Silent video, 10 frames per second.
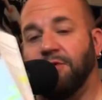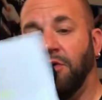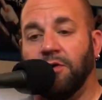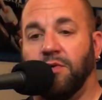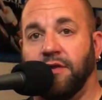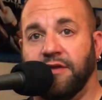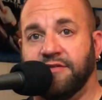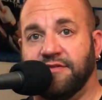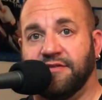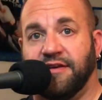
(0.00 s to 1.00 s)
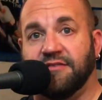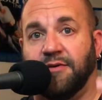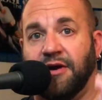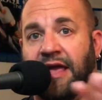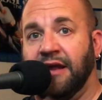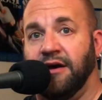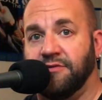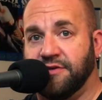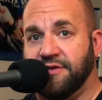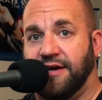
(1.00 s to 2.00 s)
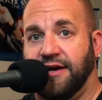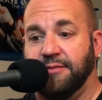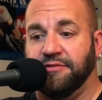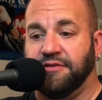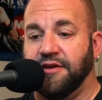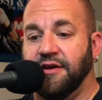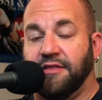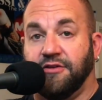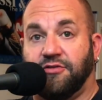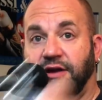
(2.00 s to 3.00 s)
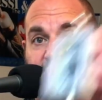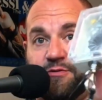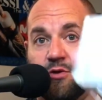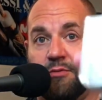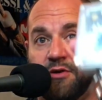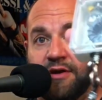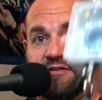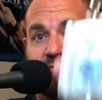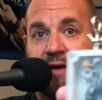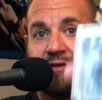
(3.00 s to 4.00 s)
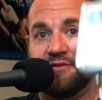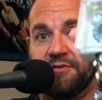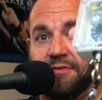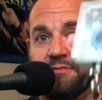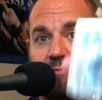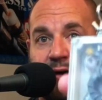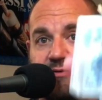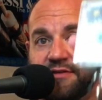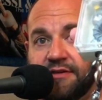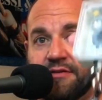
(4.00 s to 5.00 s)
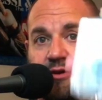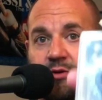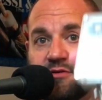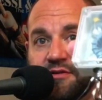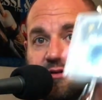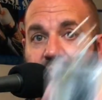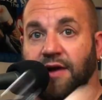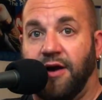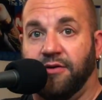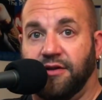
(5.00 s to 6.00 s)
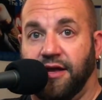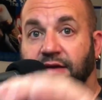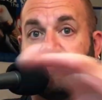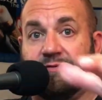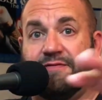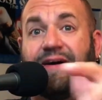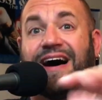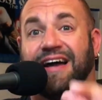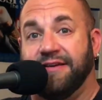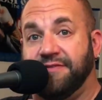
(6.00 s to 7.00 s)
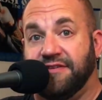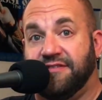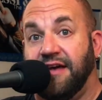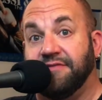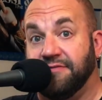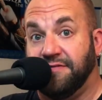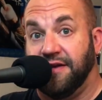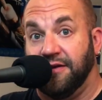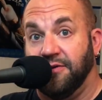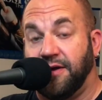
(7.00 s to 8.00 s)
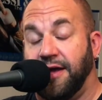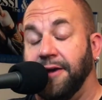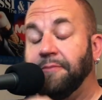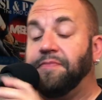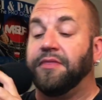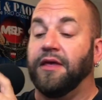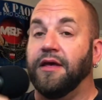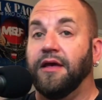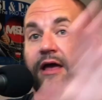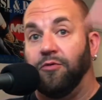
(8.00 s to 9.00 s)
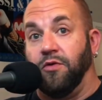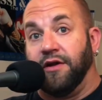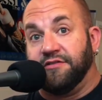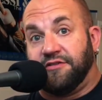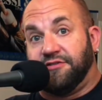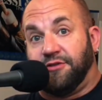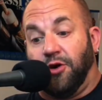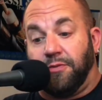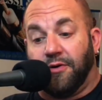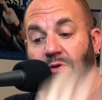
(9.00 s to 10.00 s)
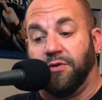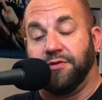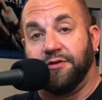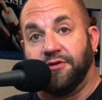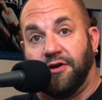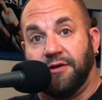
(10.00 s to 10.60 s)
order one of these says about 800 times the transformer is meant to be mounted low to the ground, like five to seven feet, okay? And run as a sloper with the dog